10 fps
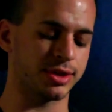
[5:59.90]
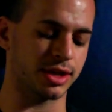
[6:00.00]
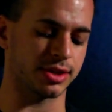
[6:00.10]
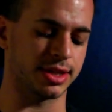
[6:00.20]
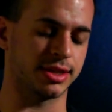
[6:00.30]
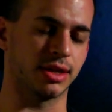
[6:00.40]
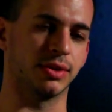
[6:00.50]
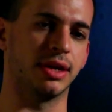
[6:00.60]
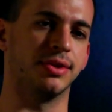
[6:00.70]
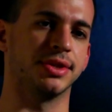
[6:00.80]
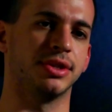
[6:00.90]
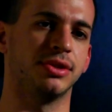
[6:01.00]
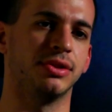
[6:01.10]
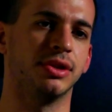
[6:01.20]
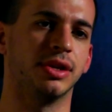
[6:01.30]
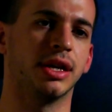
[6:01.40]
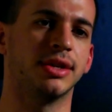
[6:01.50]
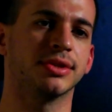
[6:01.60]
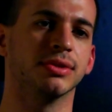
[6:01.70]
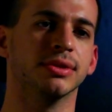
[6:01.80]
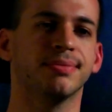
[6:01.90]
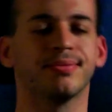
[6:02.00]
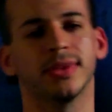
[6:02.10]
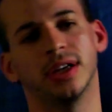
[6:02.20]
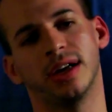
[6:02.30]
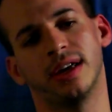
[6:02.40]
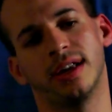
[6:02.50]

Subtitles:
was actually sick when I was a junior in high school. I